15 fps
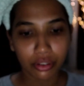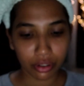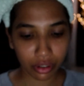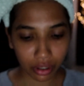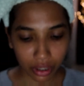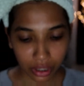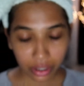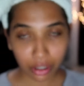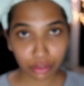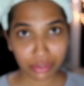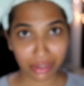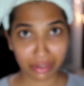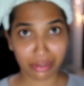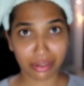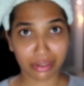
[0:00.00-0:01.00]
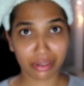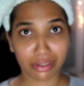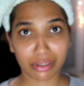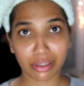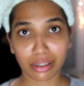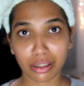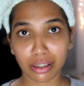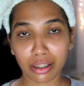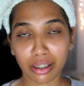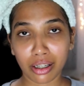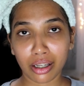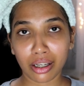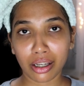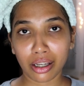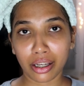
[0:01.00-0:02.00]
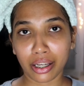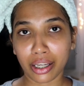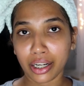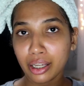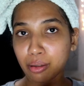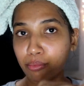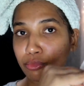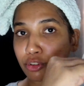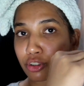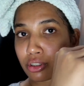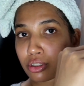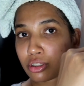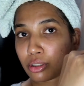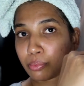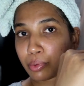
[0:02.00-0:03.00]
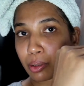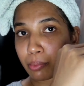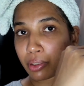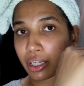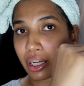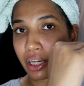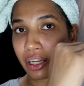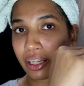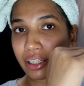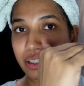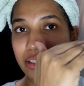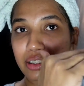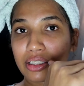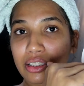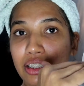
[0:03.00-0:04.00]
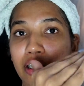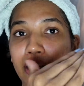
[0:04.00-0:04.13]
really love this. And I'm just dipping my hands.